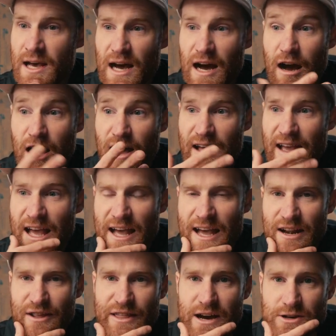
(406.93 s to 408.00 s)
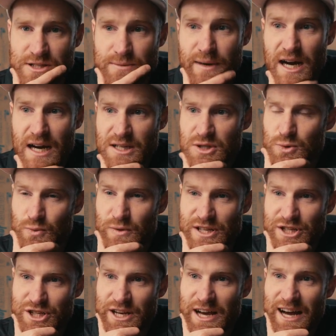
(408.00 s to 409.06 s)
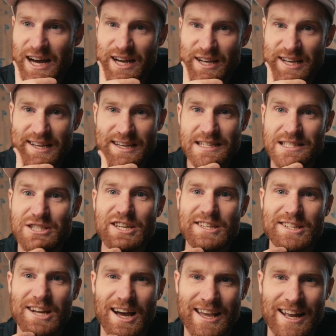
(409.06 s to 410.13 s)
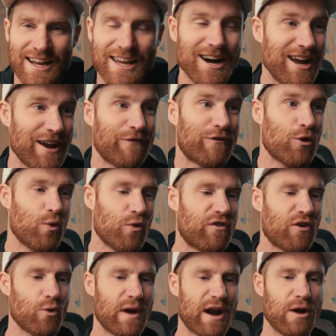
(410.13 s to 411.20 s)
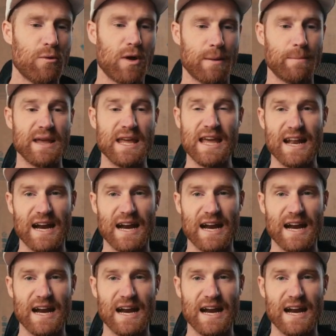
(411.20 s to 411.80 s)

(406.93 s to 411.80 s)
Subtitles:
at $1,000, which it's just not going to cut it for where I want to be.